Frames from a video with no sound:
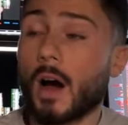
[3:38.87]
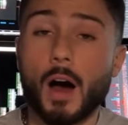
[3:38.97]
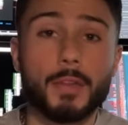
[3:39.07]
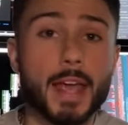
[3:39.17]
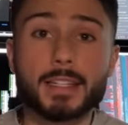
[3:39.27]

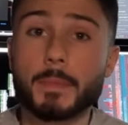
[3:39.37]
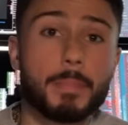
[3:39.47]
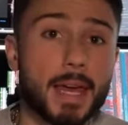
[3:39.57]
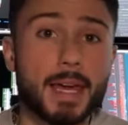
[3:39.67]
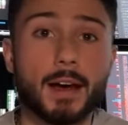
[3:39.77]
on the
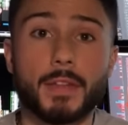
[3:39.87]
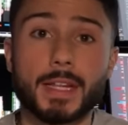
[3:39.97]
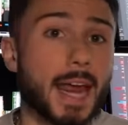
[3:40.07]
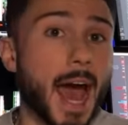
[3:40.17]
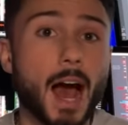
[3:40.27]
S&P, on the
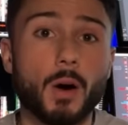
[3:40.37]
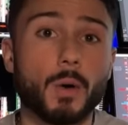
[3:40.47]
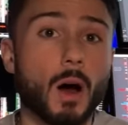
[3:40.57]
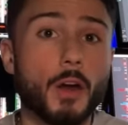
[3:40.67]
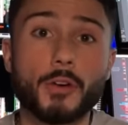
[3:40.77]

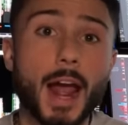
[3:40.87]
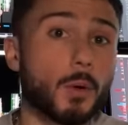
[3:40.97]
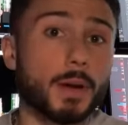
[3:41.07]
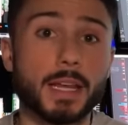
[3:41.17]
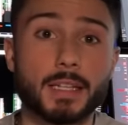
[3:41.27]
Dow, other
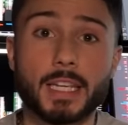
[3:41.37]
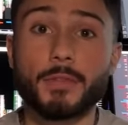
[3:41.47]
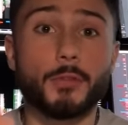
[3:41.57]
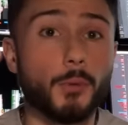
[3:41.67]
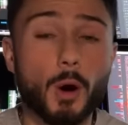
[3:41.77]
equities,
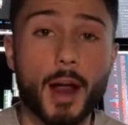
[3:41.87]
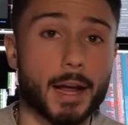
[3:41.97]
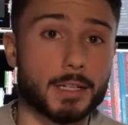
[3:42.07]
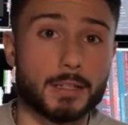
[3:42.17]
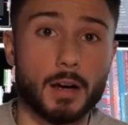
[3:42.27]
even
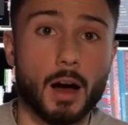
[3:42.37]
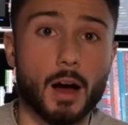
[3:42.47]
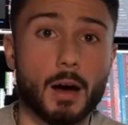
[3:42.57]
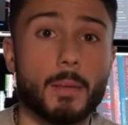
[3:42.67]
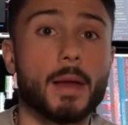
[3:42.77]
Forex
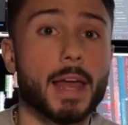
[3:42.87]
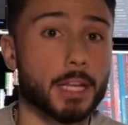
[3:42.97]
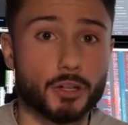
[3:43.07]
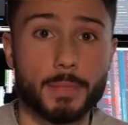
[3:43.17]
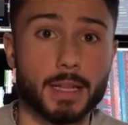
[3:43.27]
uh,
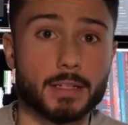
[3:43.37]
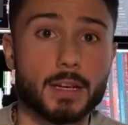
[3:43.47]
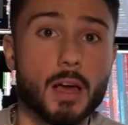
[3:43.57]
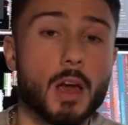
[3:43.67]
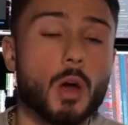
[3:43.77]

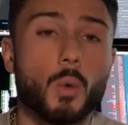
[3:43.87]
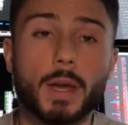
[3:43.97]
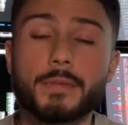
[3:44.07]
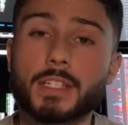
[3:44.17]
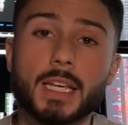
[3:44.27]
instruments,
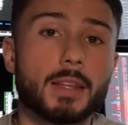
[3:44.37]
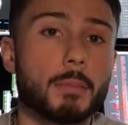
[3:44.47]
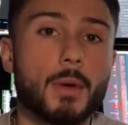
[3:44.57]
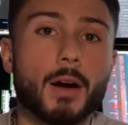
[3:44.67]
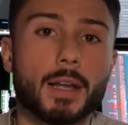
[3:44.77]
we've seen the
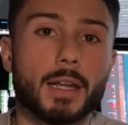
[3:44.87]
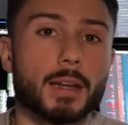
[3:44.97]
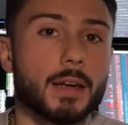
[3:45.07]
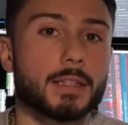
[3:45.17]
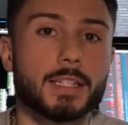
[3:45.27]

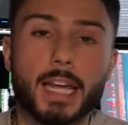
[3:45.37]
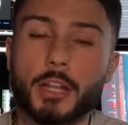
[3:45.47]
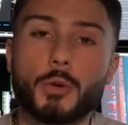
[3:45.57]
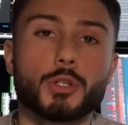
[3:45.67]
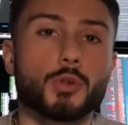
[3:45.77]
market
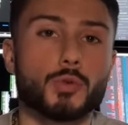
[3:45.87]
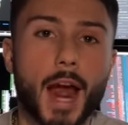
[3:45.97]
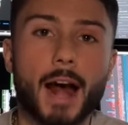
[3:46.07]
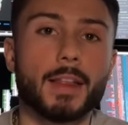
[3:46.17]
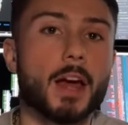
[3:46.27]
continue to
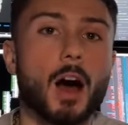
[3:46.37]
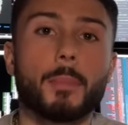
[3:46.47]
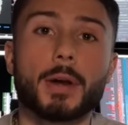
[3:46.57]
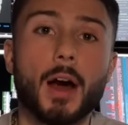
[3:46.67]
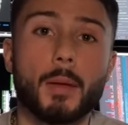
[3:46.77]
rally
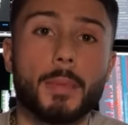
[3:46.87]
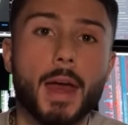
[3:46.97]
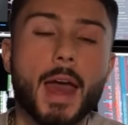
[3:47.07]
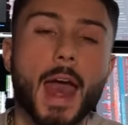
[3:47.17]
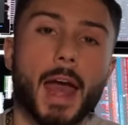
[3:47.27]
up and up.
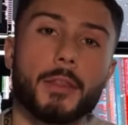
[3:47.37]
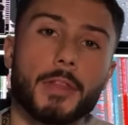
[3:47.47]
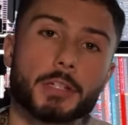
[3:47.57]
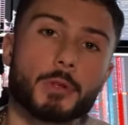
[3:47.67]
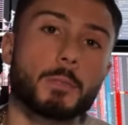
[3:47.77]
And
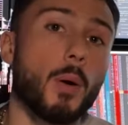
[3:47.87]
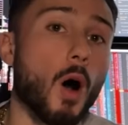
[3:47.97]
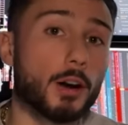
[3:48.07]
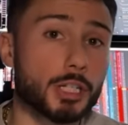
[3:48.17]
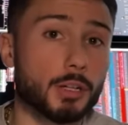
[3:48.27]
this was
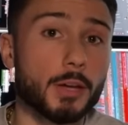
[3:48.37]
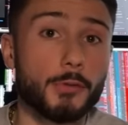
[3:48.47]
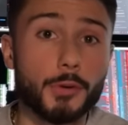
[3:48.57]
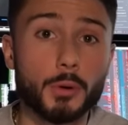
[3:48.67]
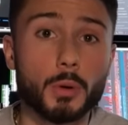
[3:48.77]
partially
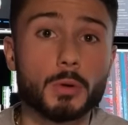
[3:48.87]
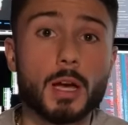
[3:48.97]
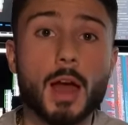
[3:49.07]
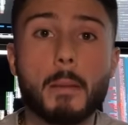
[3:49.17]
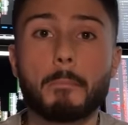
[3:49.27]
fueled
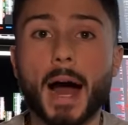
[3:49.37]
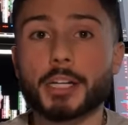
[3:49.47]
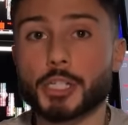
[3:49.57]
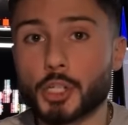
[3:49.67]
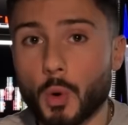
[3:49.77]
by
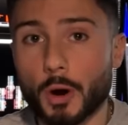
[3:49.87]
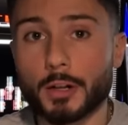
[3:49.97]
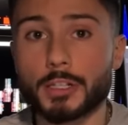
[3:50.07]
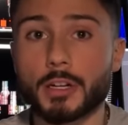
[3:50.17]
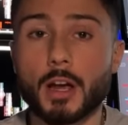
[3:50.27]

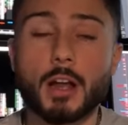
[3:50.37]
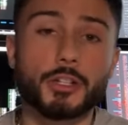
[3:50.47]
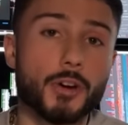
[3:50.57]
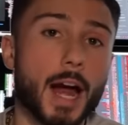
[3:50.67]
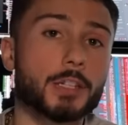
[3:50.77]
shorts
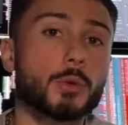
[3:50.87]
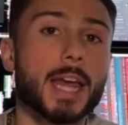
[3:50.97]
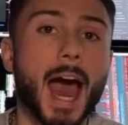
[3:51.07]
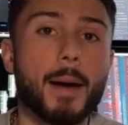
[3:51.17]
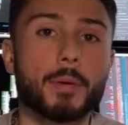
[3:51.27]
trying to
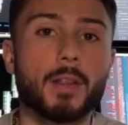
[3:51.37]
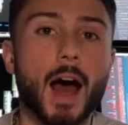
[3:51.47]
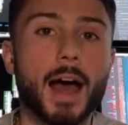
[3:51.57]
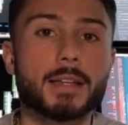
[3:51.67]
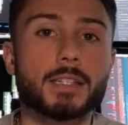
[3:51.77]

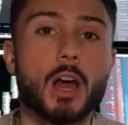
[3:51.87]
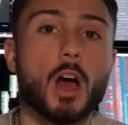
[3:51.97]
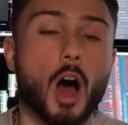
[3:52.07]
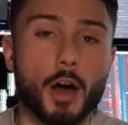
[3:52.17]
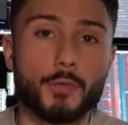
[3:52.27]
capitalize
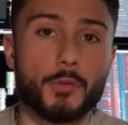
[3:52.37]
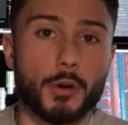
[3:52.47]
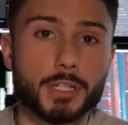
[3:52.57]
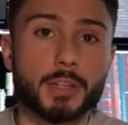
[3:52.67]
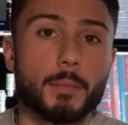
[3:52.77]
on
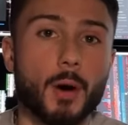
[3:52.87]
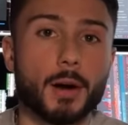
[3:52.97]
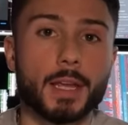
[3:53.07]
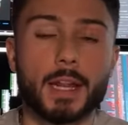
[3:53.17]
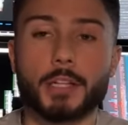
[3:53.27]
reversing the
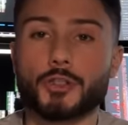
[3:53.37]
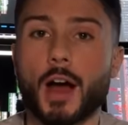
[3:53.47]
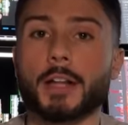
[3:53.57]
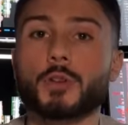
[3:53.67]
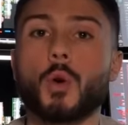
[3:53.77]
market and
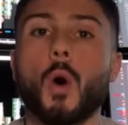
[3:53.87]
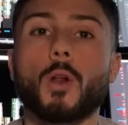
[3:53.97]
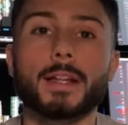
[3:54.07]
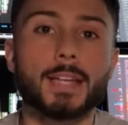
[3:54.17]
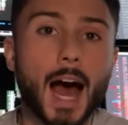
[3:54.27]
trying to
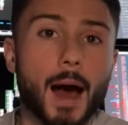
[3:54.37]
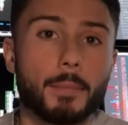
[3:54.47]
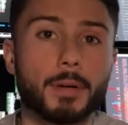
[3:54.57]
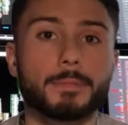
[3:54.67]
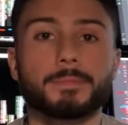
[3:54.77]
call a top.